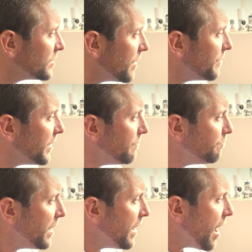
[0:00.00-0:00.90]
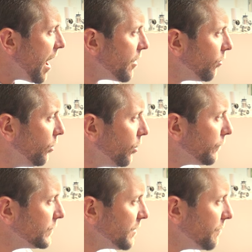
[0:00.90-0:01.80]
something and I'll
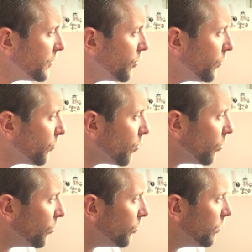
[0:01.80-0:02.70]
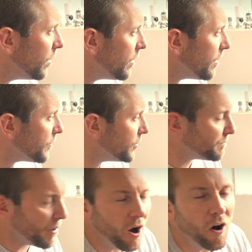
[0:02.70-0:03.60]
look for something on the wall that's
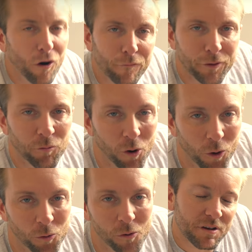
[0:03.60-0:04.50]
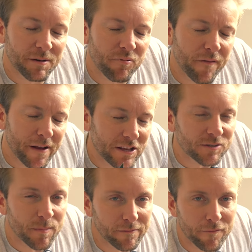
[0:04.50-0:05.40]
part of the wall. It
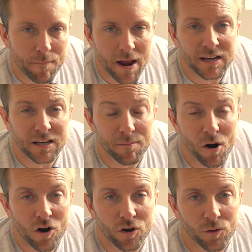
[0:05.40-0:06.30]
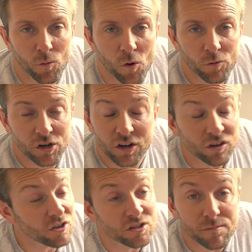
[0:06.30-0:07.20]
prevents me from making a mark on the wall. You
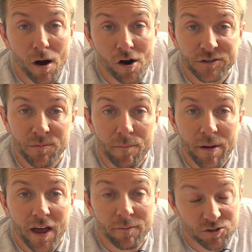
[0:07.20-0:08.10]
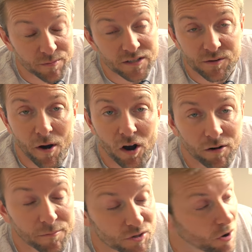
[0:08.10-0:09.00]
could use a marksman pen, which means the mark
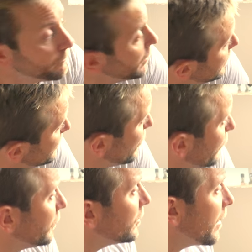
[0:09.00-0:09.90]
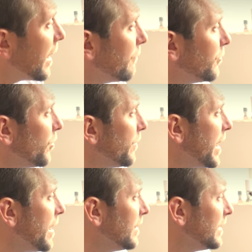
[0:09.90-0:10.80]
rubs off, but often you don't have one on
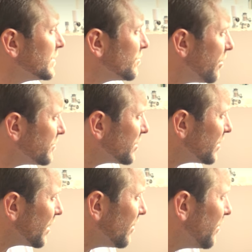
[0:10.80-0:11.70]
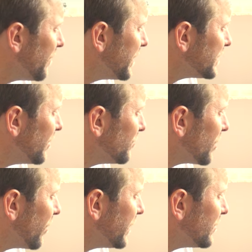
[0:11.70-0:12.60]
there. So I'm just gonna go on this little
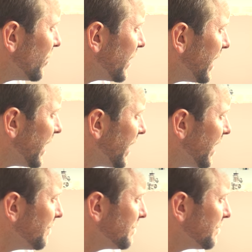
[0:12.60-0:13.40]
tiny dot here,